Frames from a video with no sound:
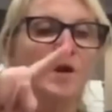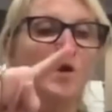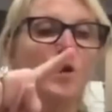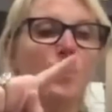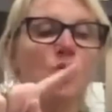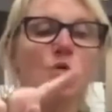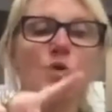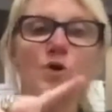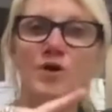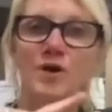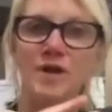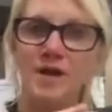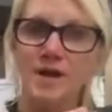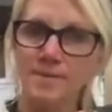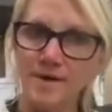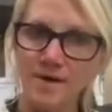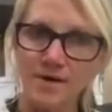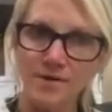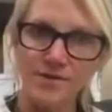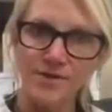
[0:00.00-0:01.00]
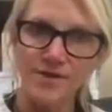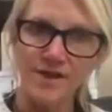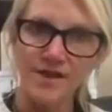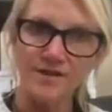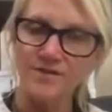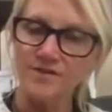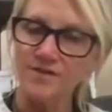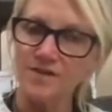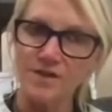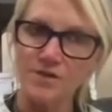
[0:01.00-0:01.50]
worrying about
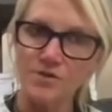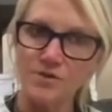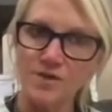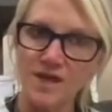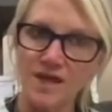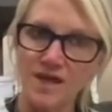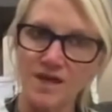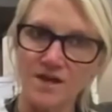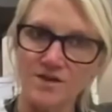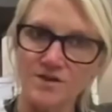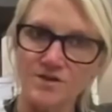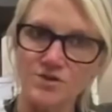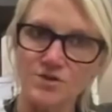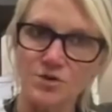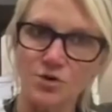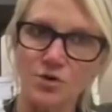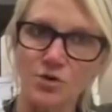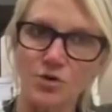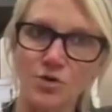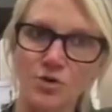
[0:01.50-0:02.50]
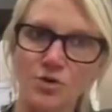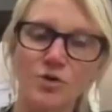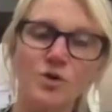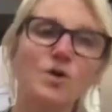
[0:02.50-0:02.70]
things that you can't control,